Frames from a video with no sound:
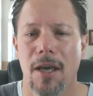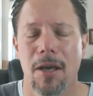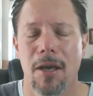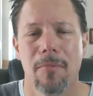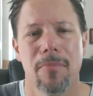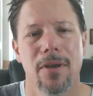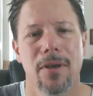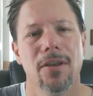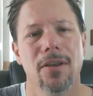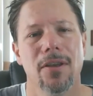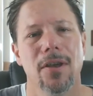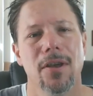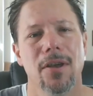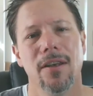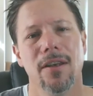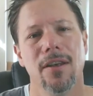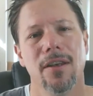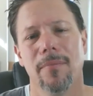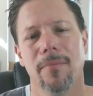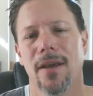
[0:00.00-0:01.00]
but you need
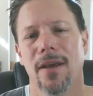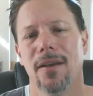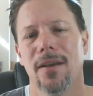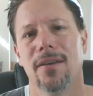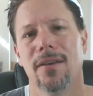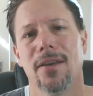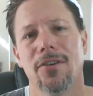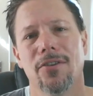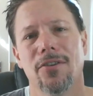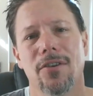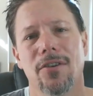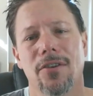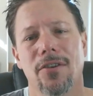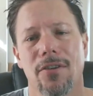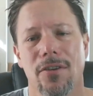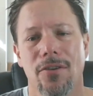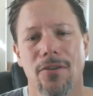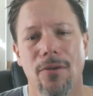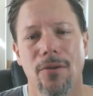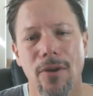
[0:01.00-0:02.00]
to pay attention
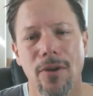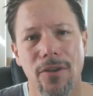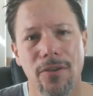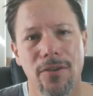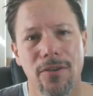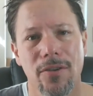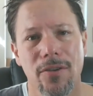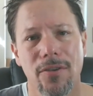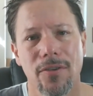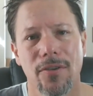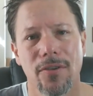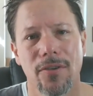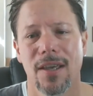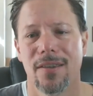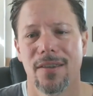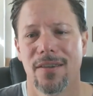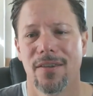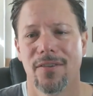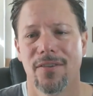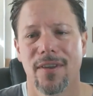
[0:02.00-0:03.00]
to the noises,
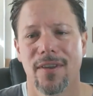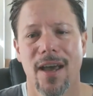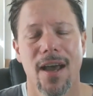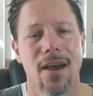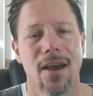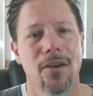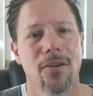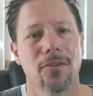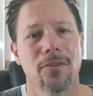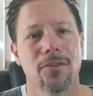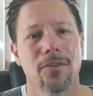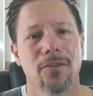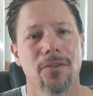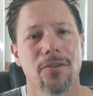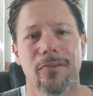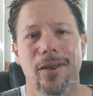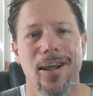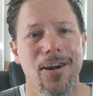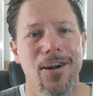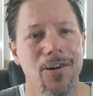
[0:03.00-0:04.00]
the sounds,
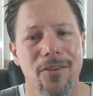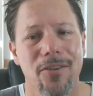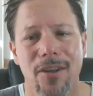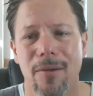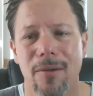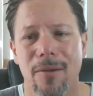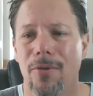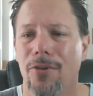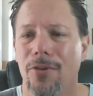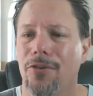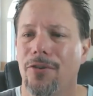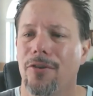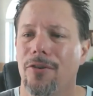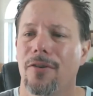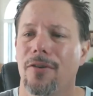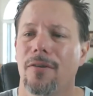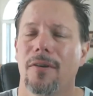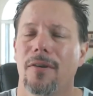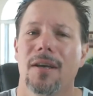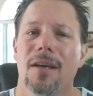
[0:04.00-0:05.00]
air
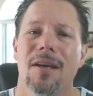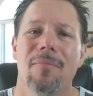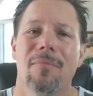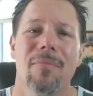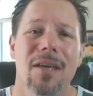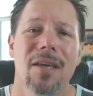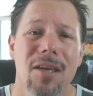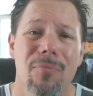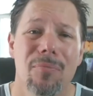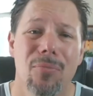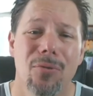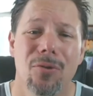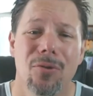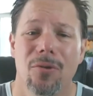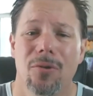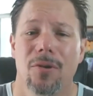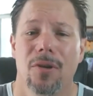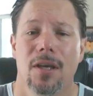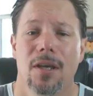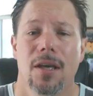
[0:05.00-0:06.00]
temperature,
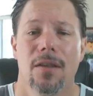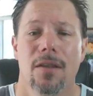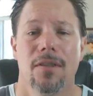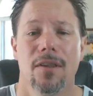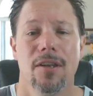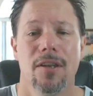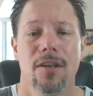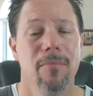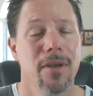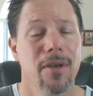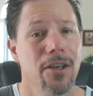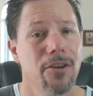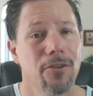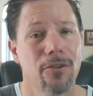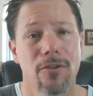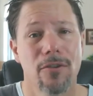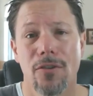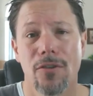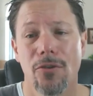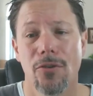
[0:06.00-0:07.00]
people, the
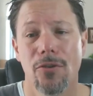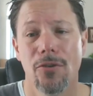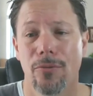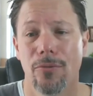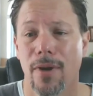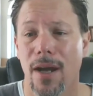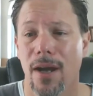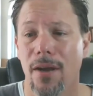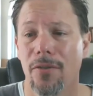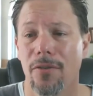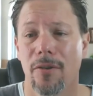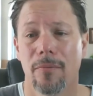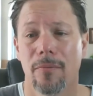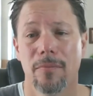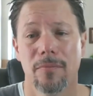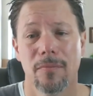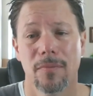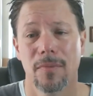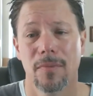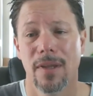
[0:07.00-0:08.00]
demeanor of those around
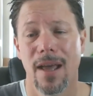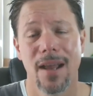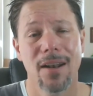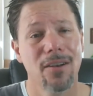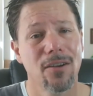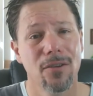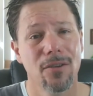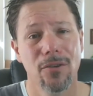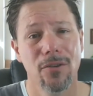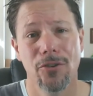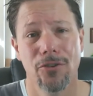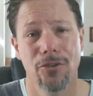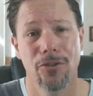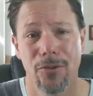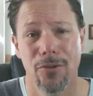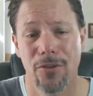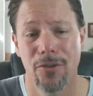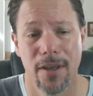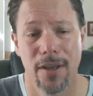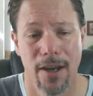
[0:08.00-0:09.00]
them. That includes
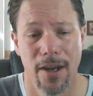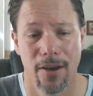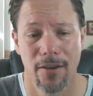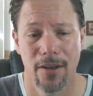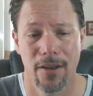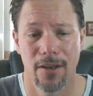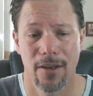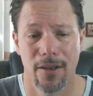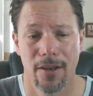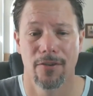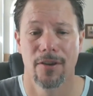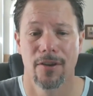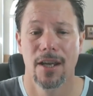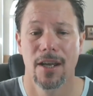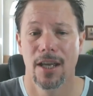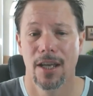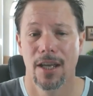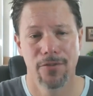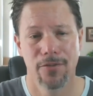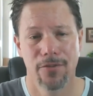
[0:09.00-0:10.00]
you, the caregiver.
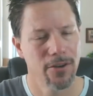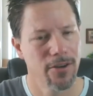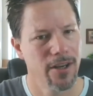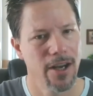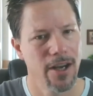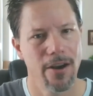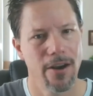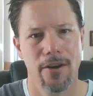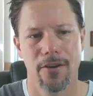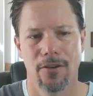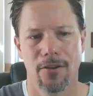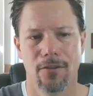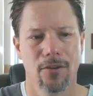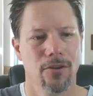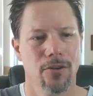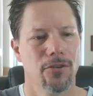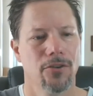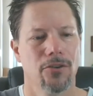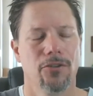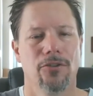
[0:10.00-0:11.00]
If you're carrying a
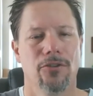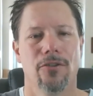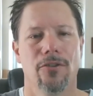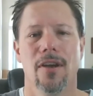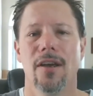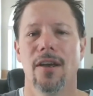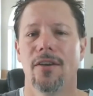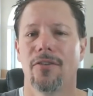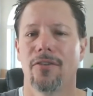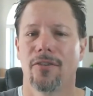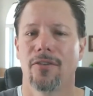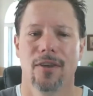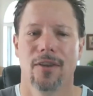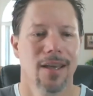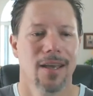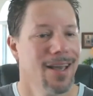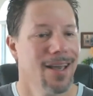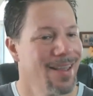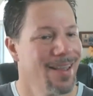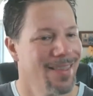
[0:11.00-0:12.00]
load of stress,
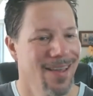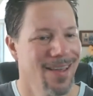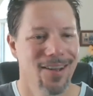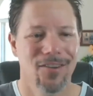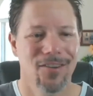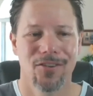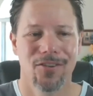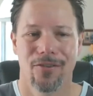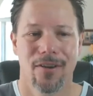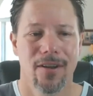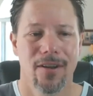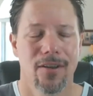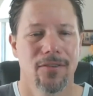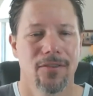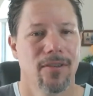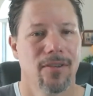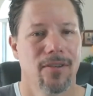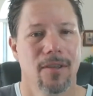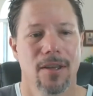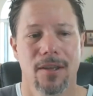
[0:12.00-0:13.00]
that
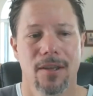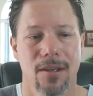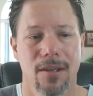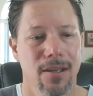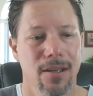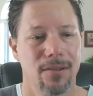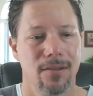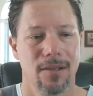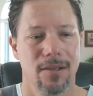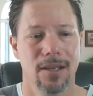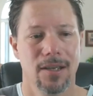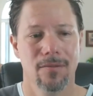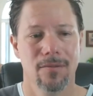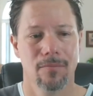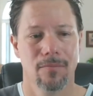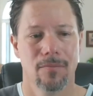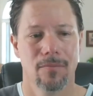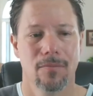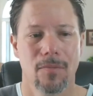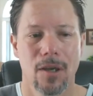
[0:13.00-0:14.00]
stress, it, it, it,
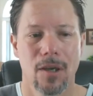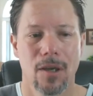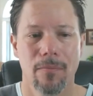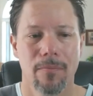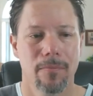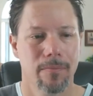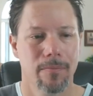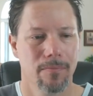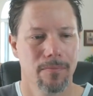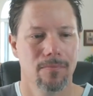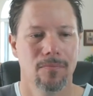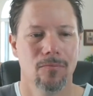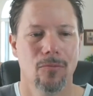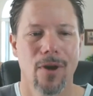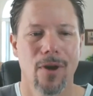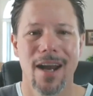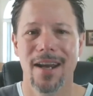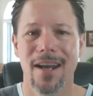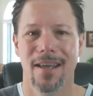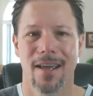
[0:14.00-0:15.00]
it
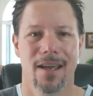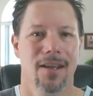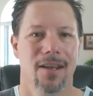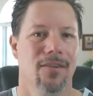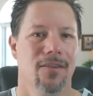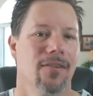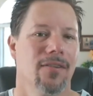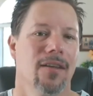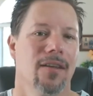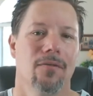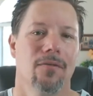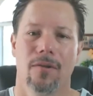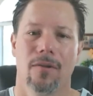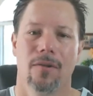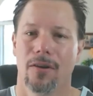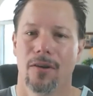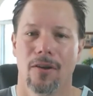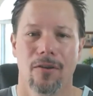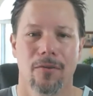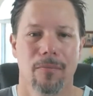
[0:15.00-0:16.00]
radiates. And,
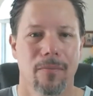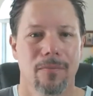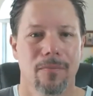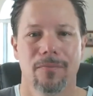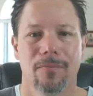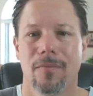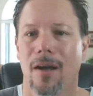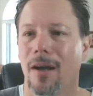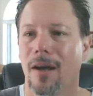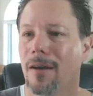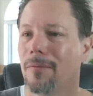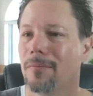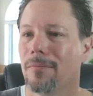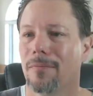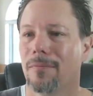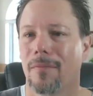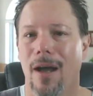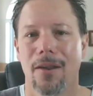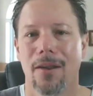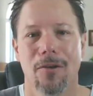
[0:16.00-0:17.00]
you know, um,
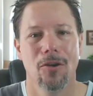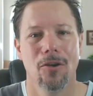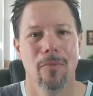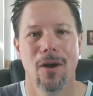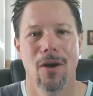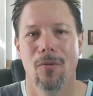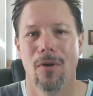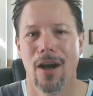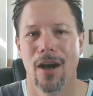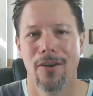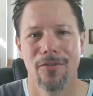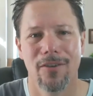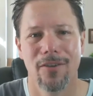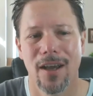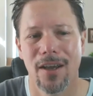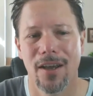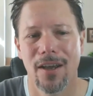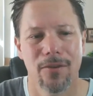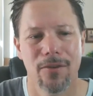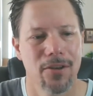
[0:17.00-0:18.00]
I my wife and
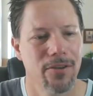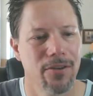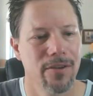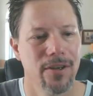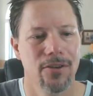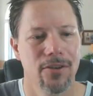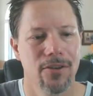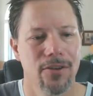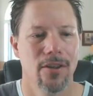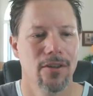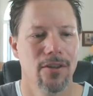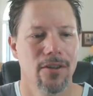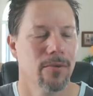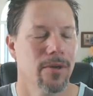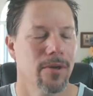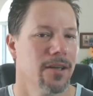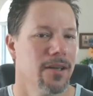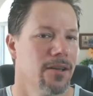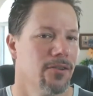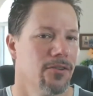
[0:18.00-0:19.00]
I do it to each other.
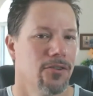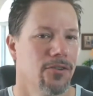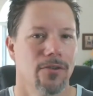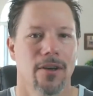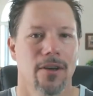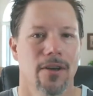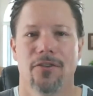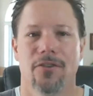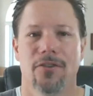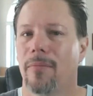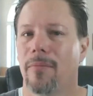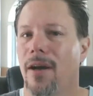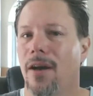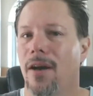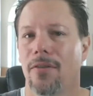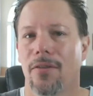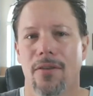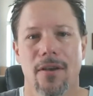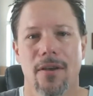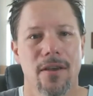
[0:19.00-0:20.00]
We get stressed
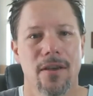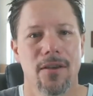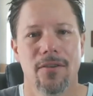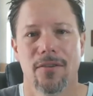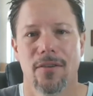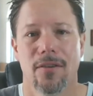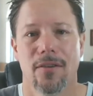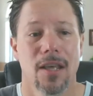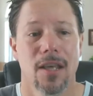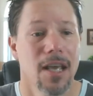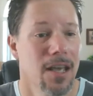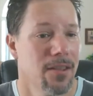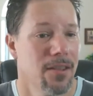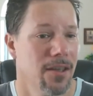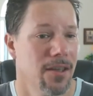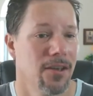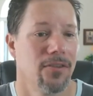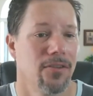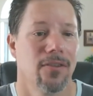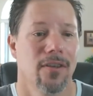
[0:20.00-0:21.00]
about things, and
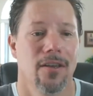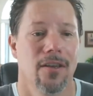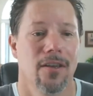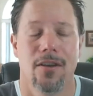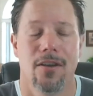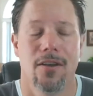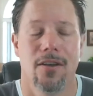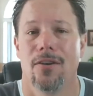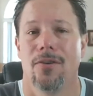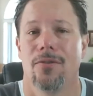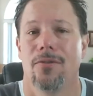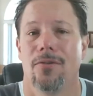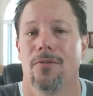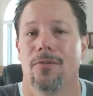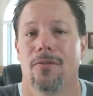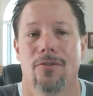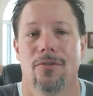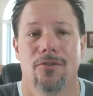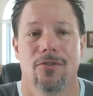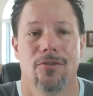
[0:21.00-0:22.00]
next thing I
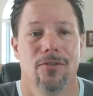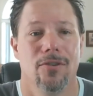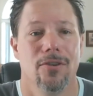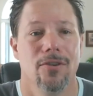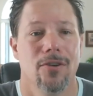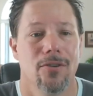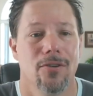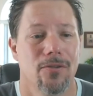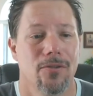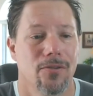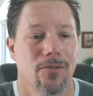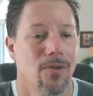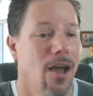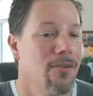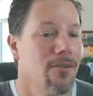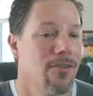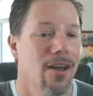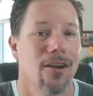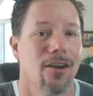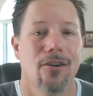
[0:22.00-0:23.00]
know, you know,
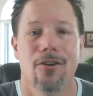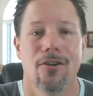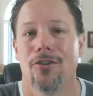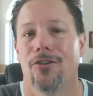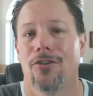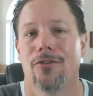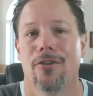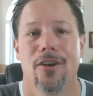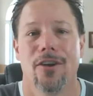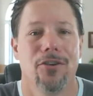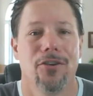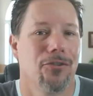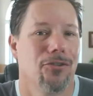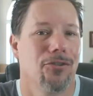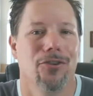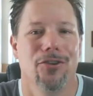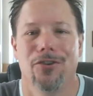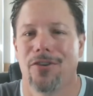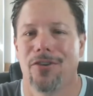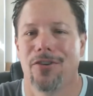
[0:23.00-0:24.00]
I've got her stressed or
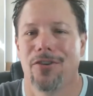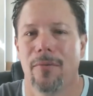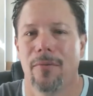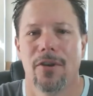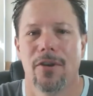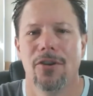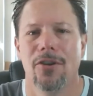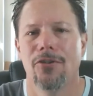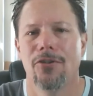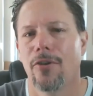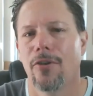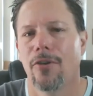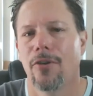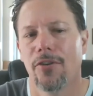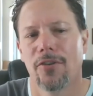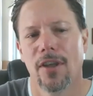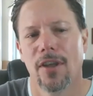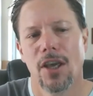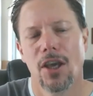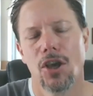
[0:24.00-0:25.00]
she's got me
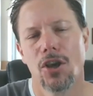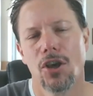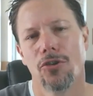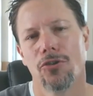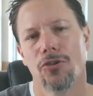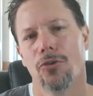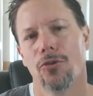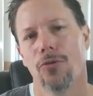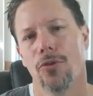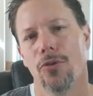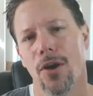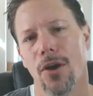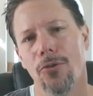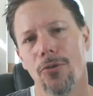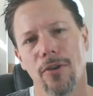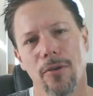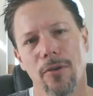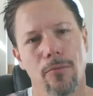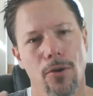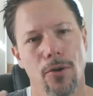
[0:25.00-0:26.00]
stressed. So
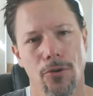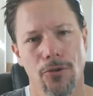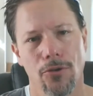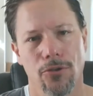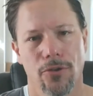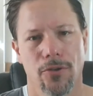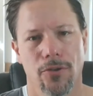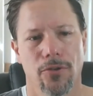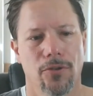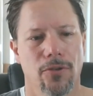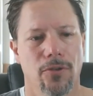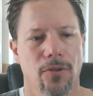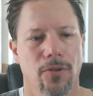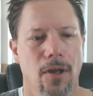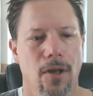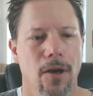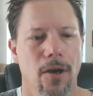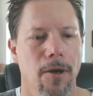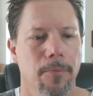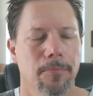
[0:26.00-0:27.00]
those emotions
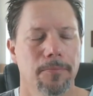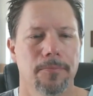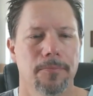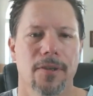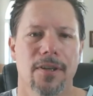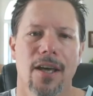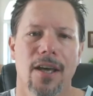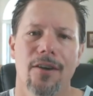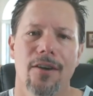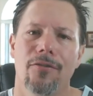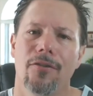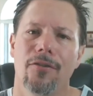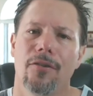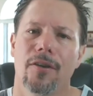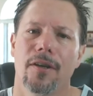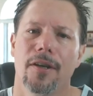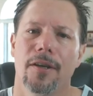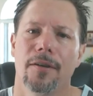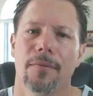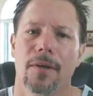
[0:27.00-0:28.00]
um,
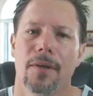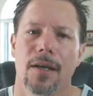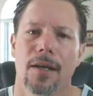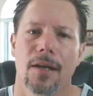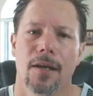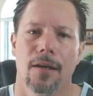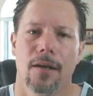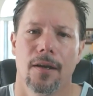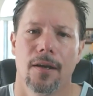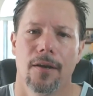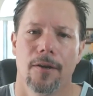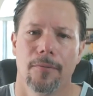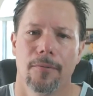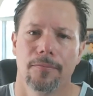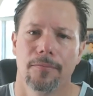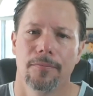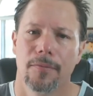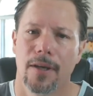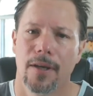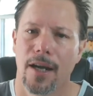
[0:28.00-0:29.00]
definitely
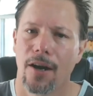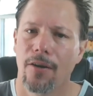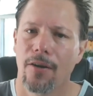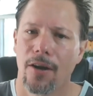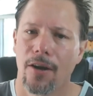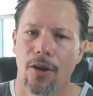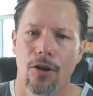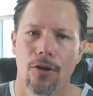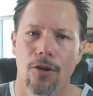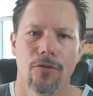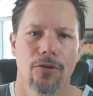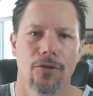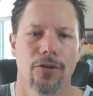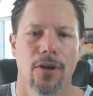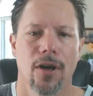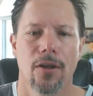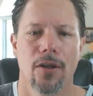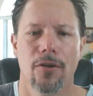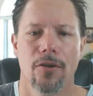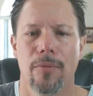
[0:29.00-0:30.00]
Um, carry over to
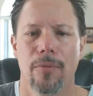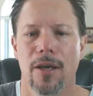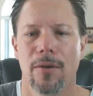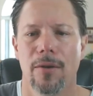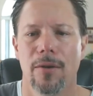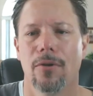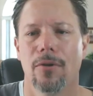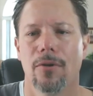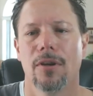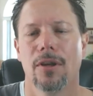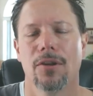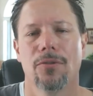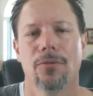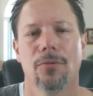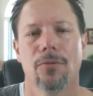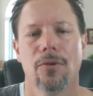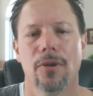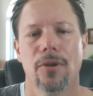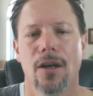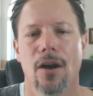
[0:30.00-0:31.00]
other people, and it's
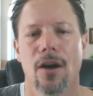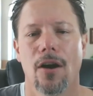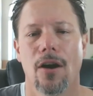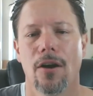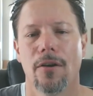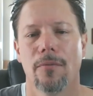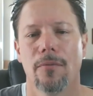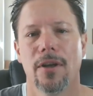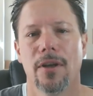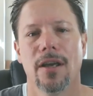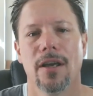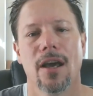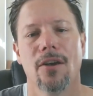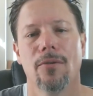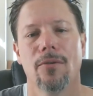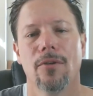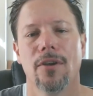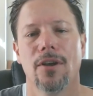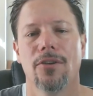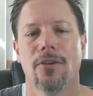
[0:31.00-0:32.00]
really hard, and we got to
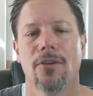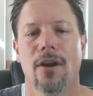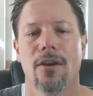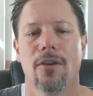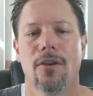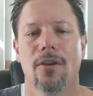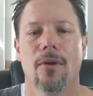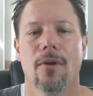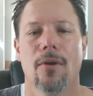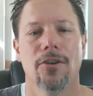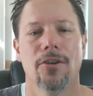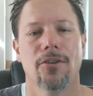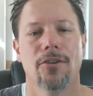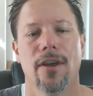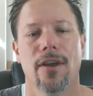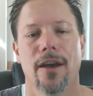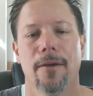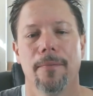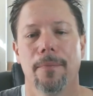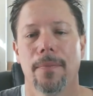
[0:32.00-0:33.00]
really try to watch
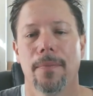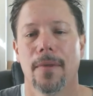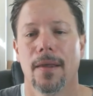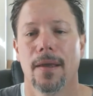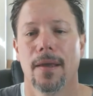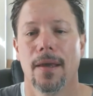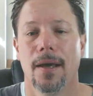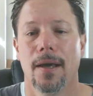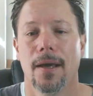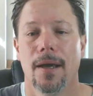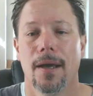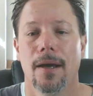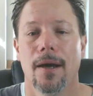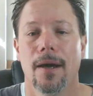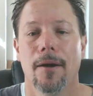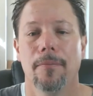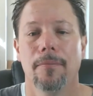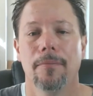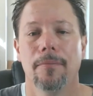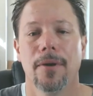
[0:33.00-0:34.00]
that.
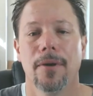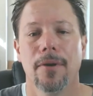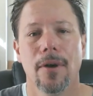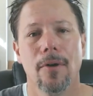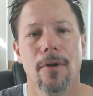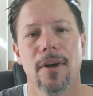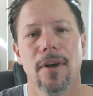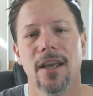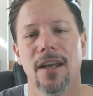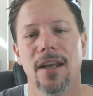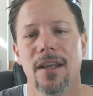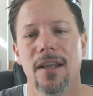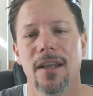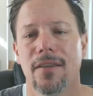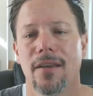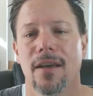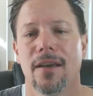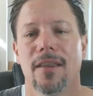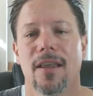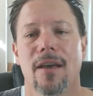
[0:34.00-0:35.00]
Um, but note
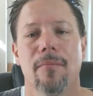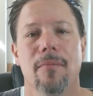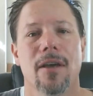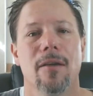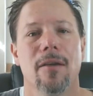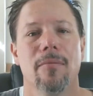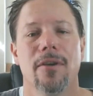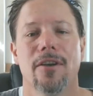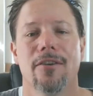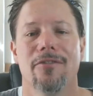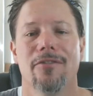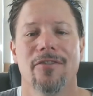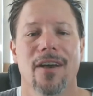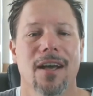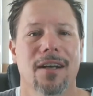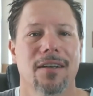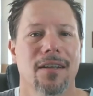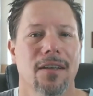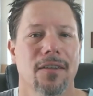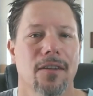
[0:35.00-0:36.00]
anything that may be
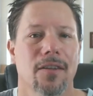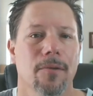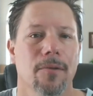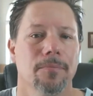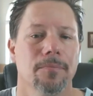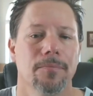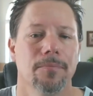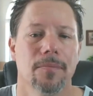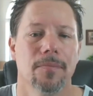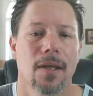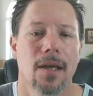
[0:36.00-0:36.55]
affecting them.